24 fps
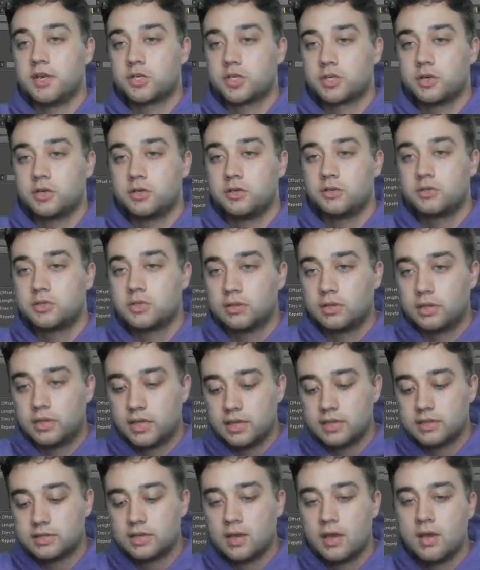make sure you
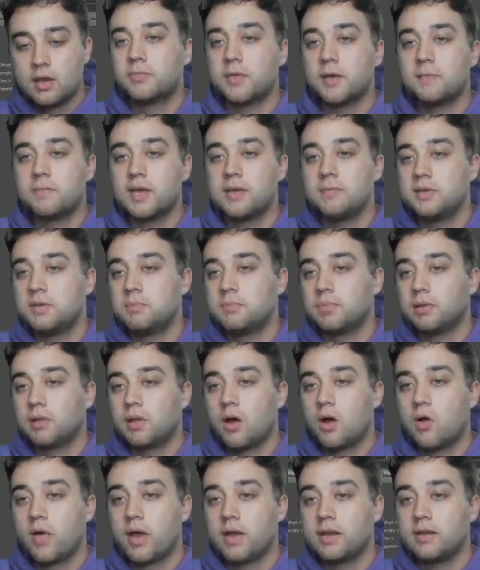delete that maybe
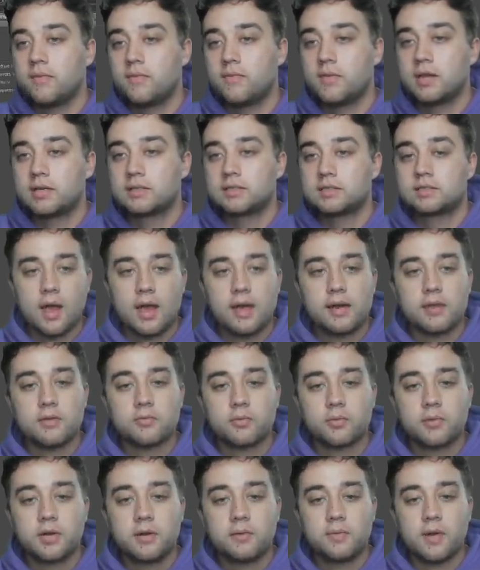below any of this. Go ahead
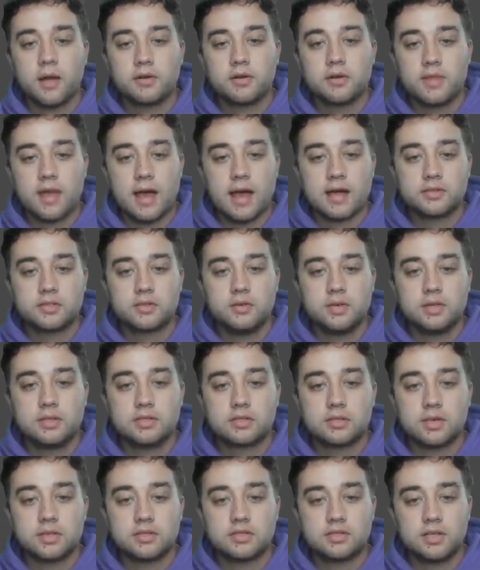and re-render that so you can
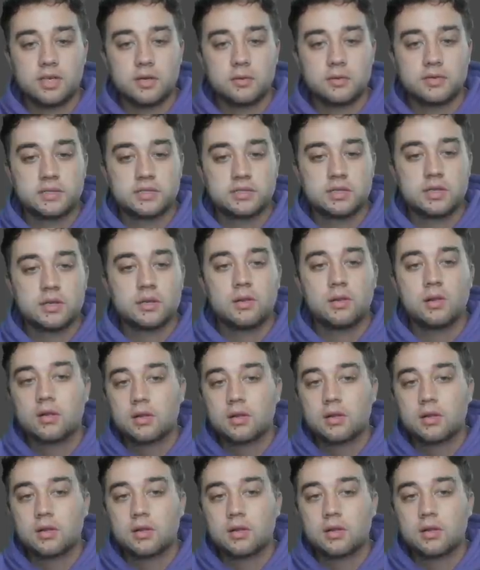start seeing what this is going to